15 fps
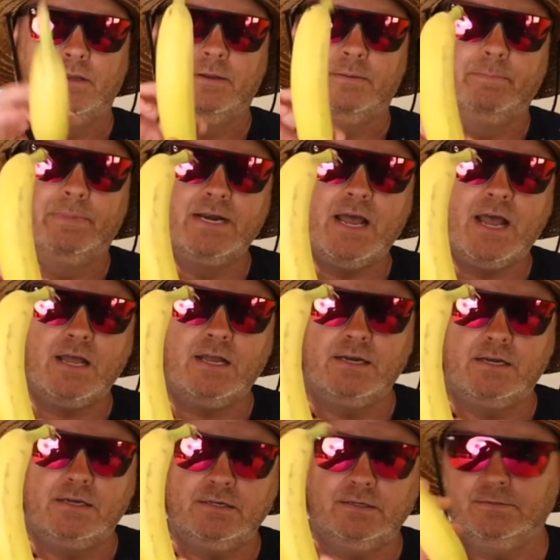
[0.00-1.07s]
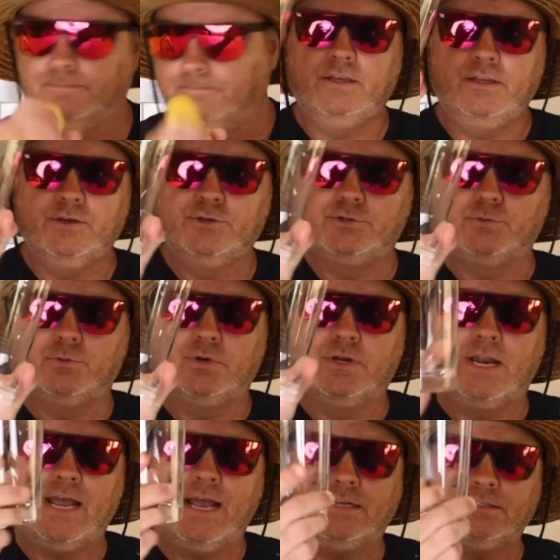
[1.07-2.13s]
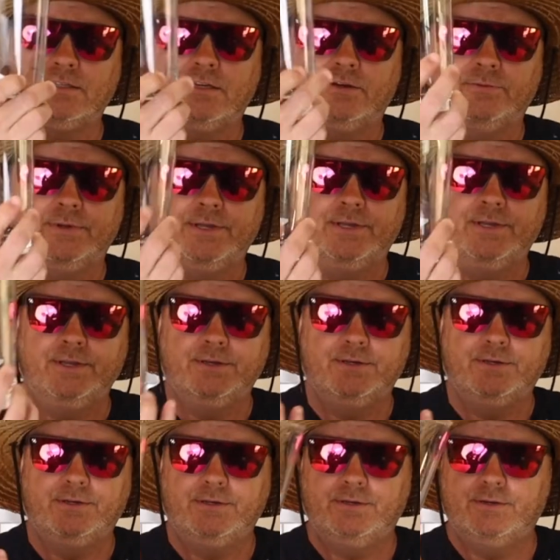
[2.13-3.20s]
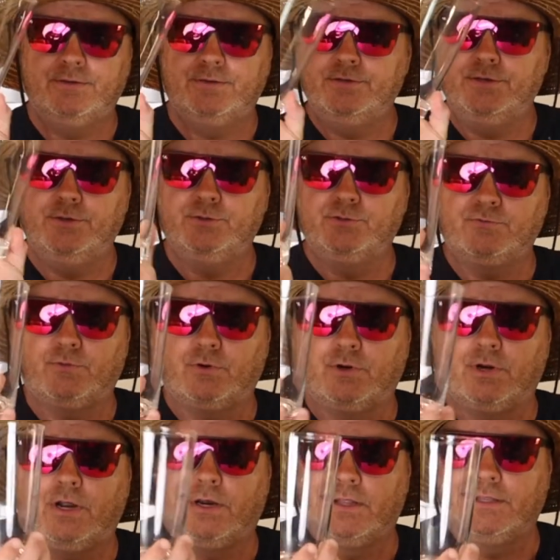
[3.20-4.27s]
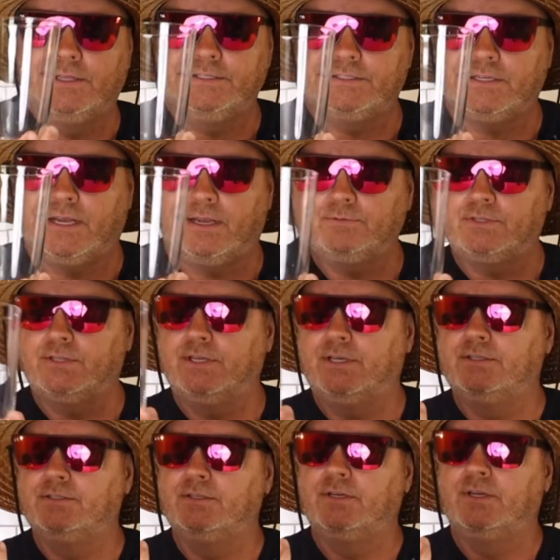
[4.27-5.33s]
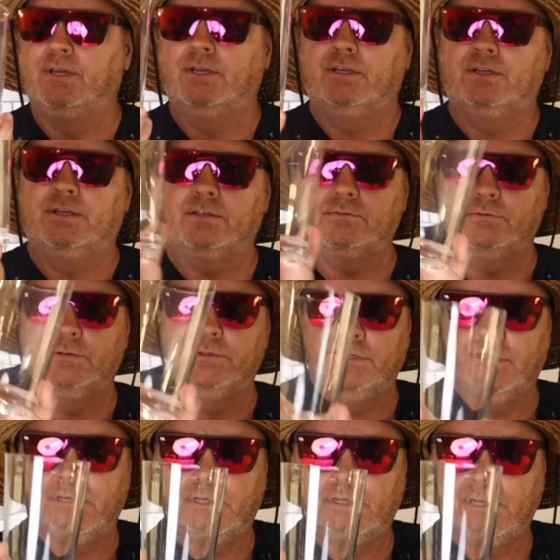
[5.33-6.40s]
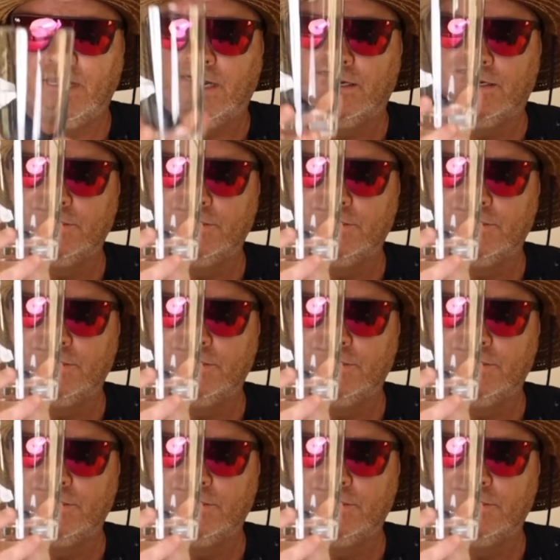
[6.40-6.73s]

banana, the usual glass that we use for all of these types of things. This one got a little